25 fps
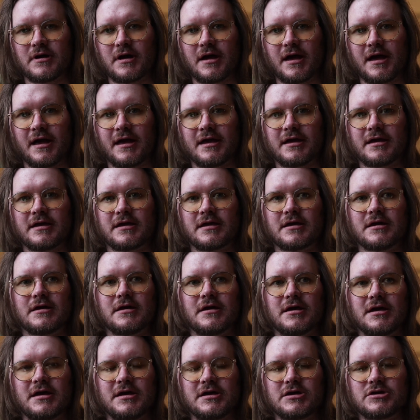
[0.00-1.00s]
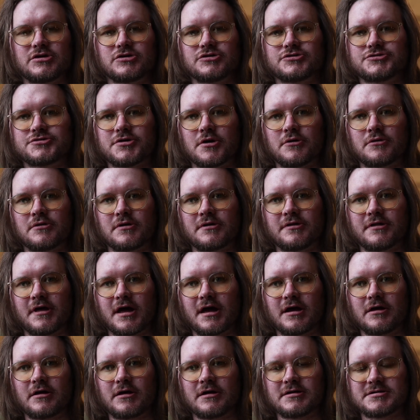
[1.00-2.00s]
a heat controller
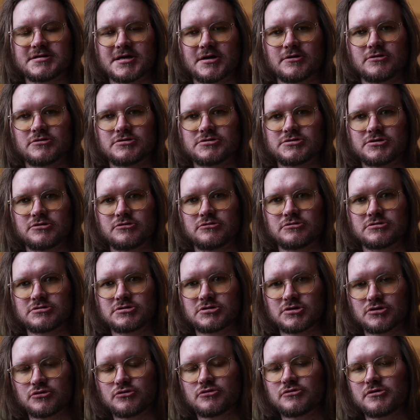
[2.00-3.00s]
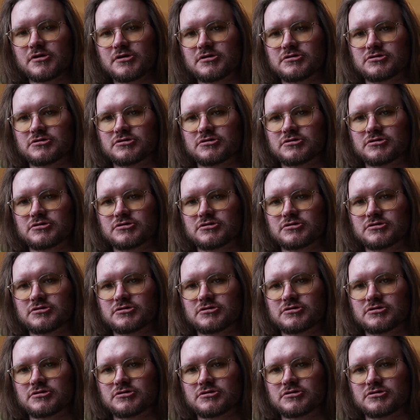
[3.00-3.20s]
that tells you to the